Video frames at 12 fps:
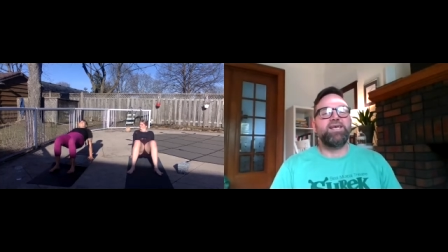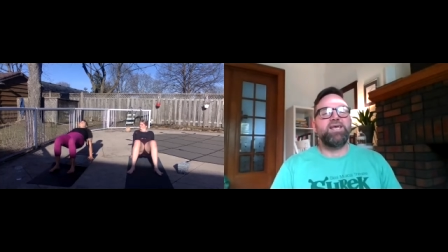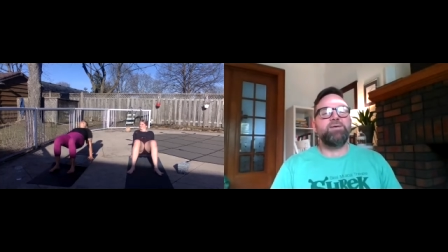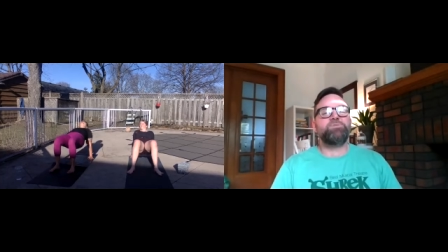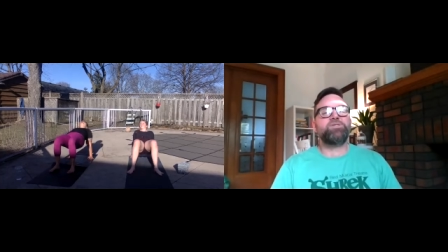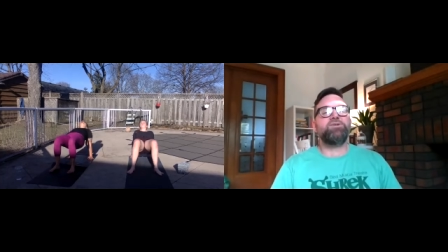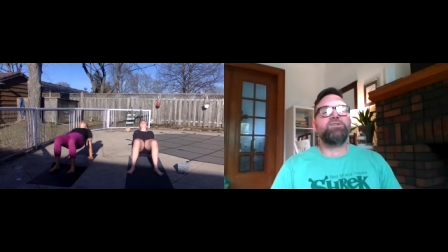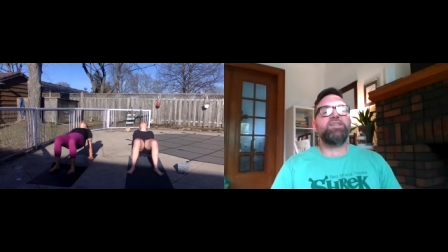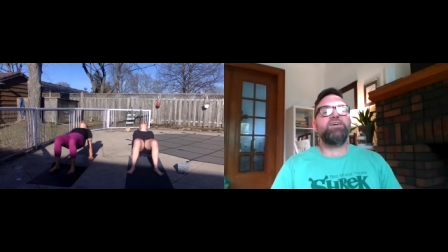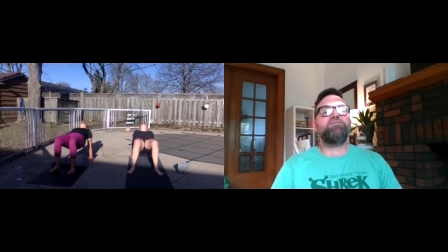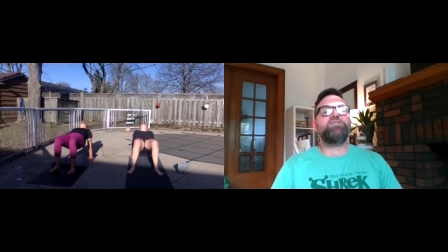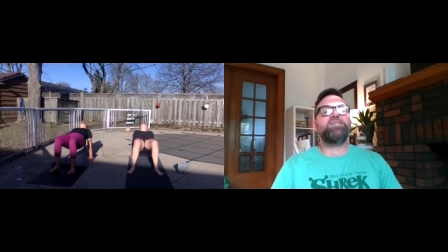Hips are
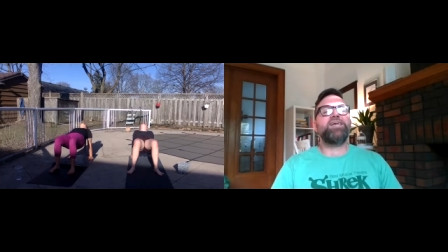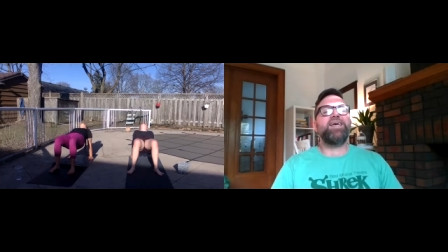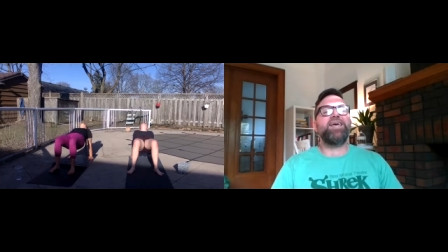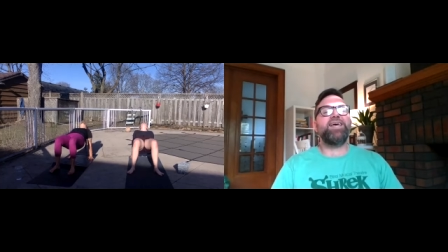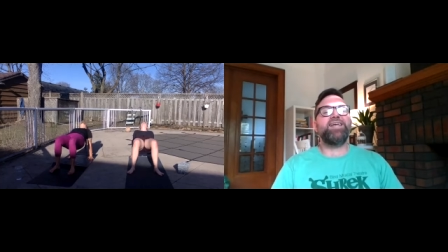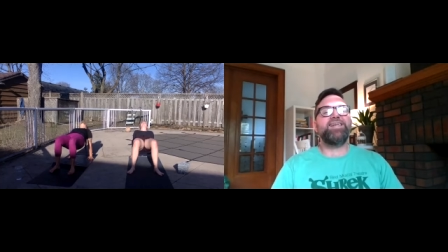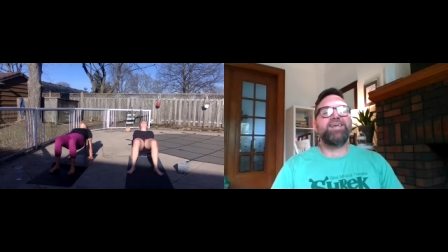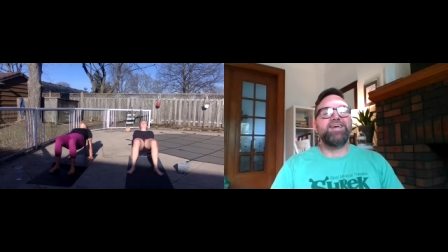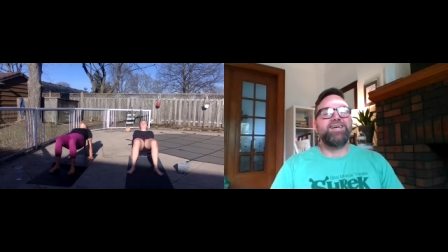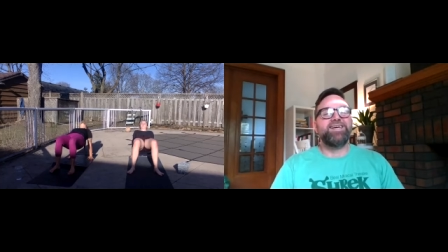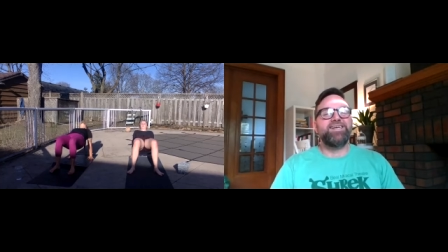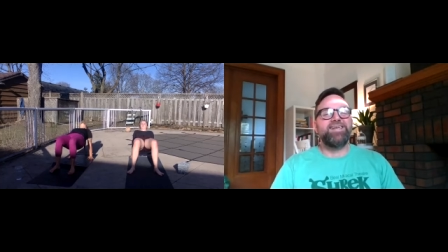lifted.
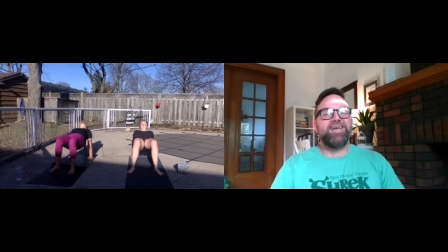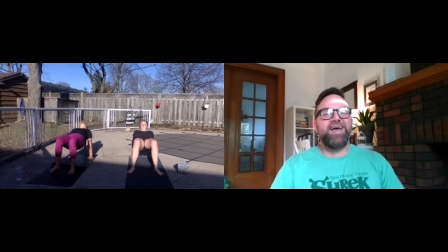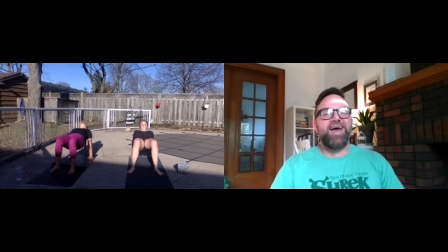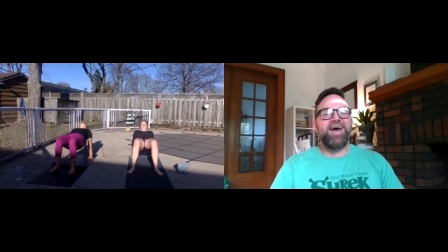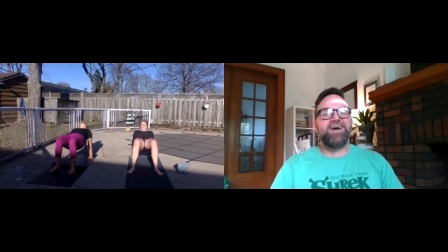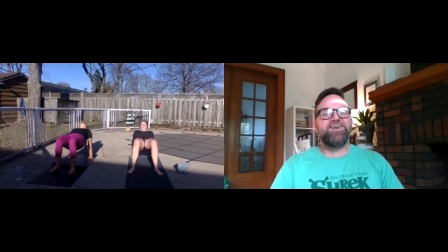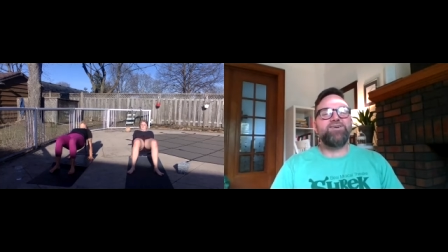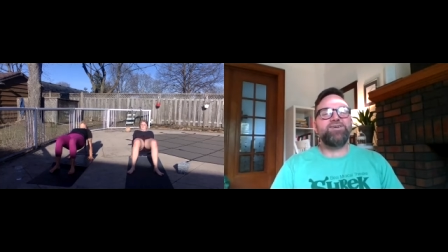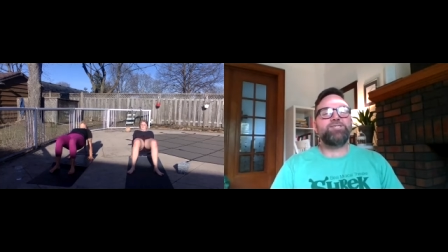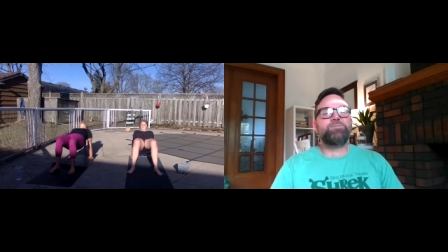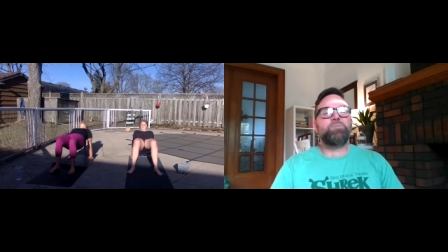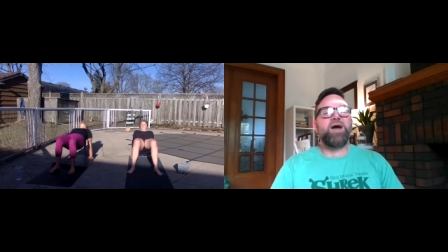Yeah,
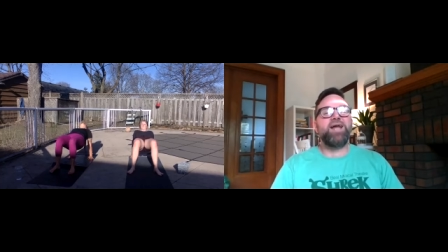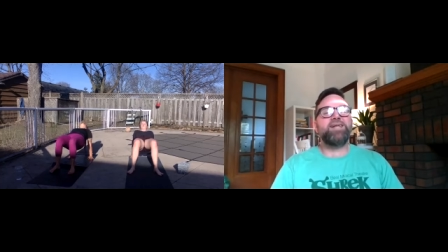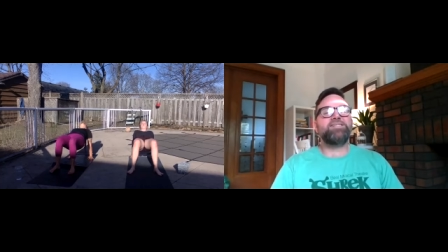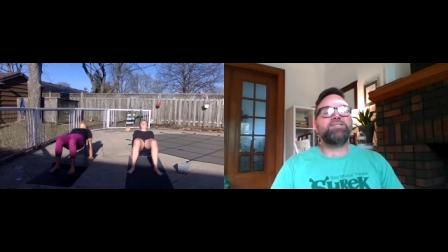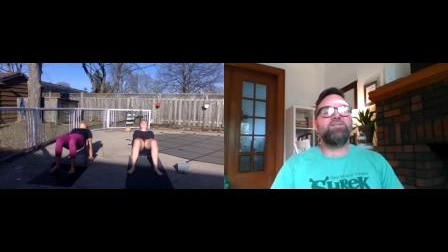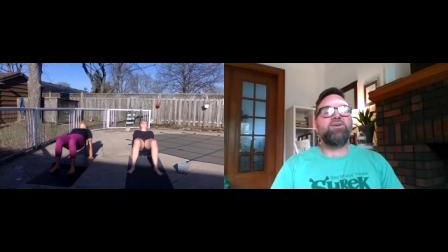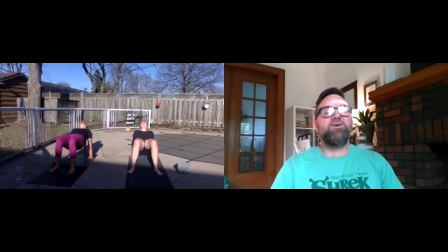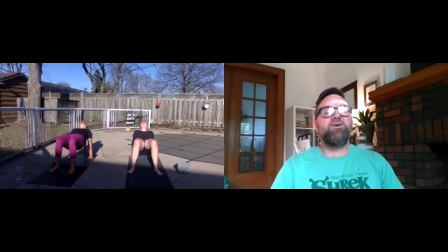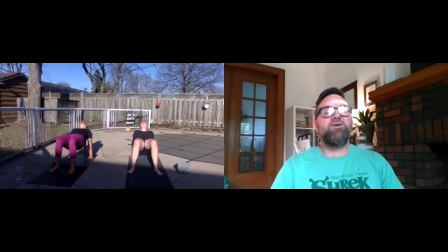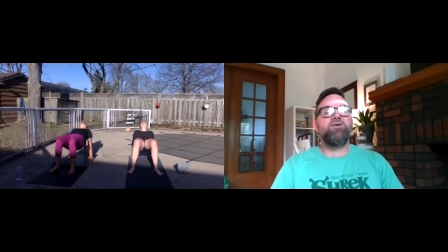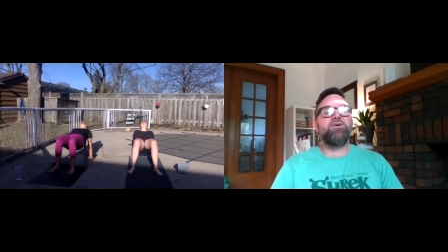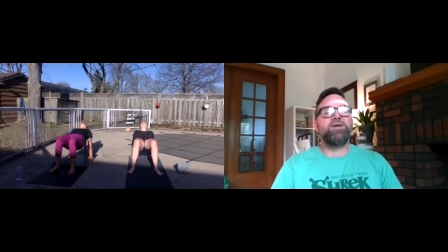good. Spine is
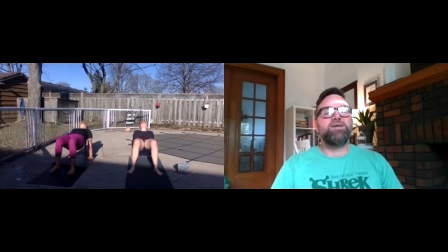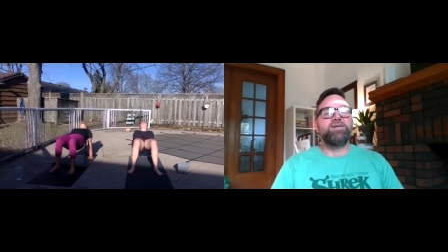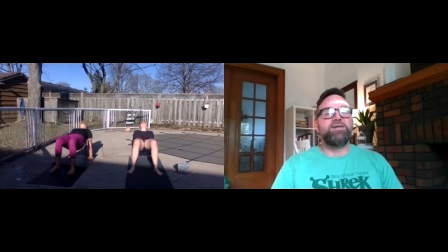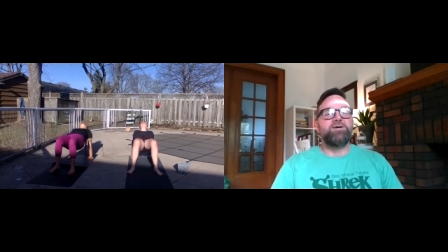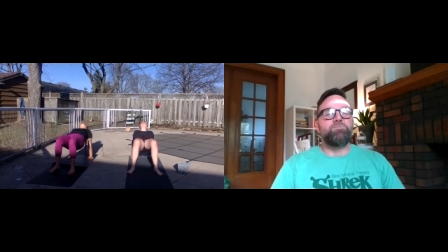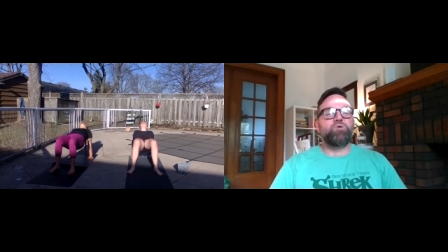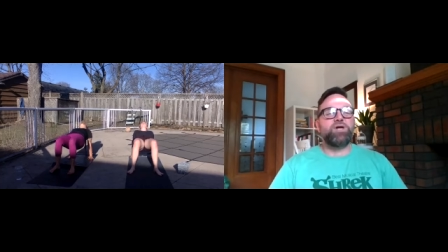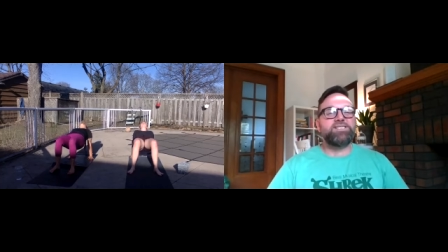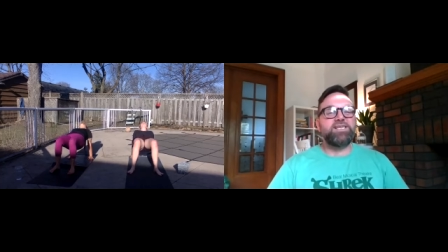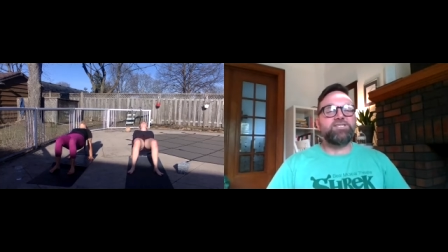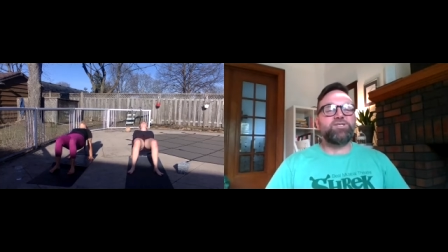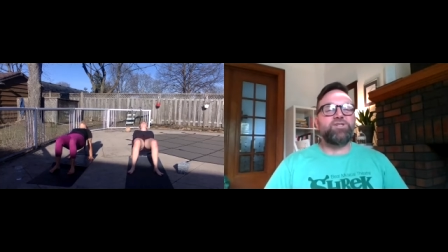long.
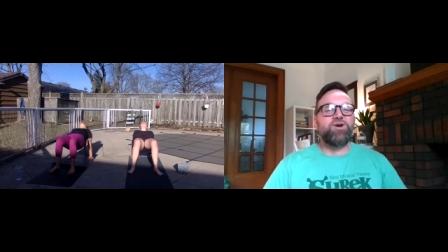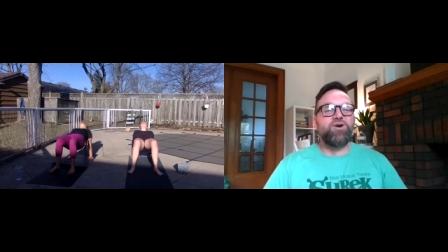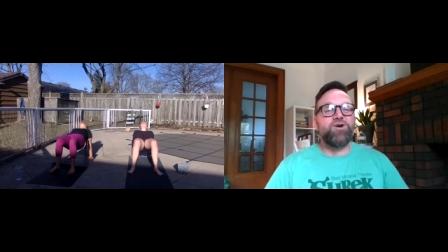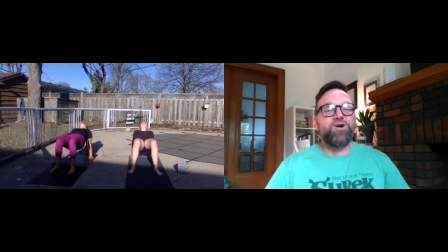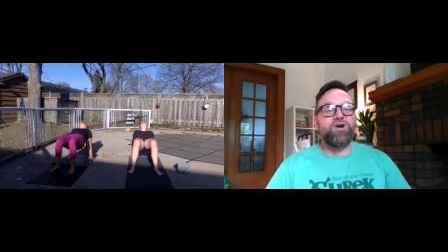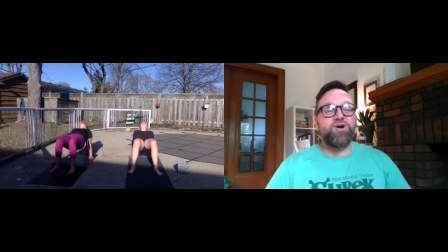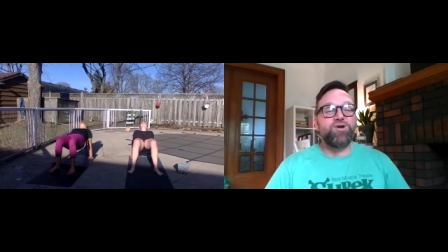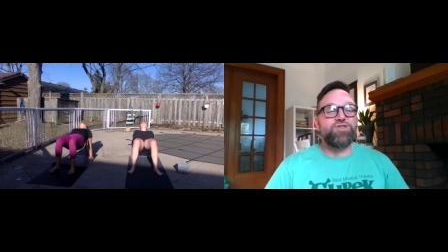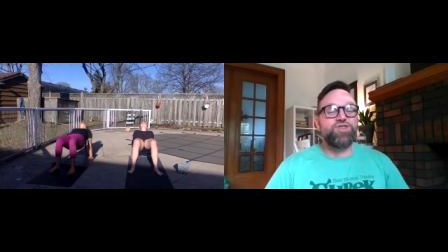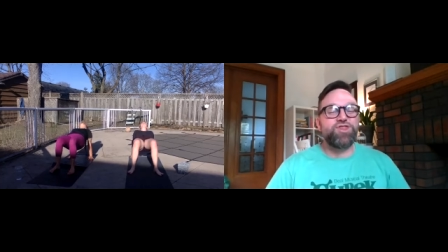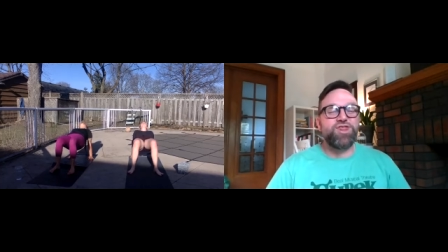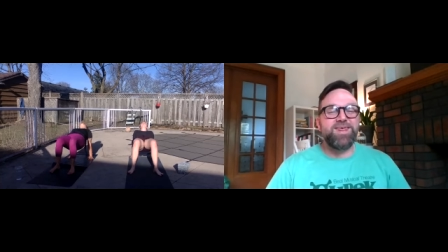Press into the
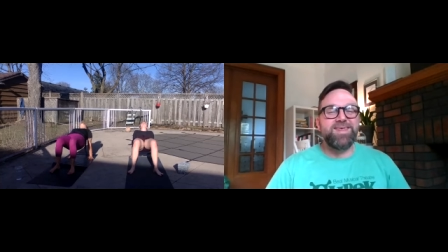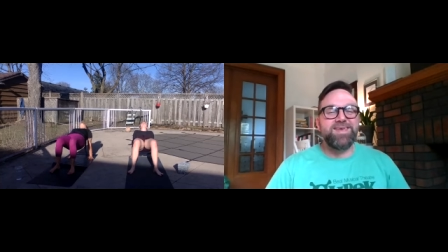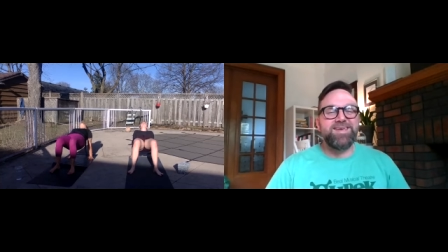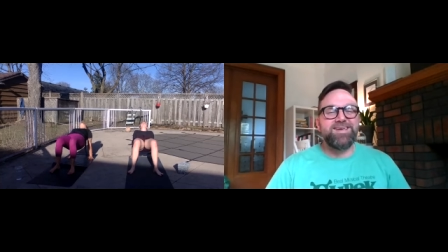earth.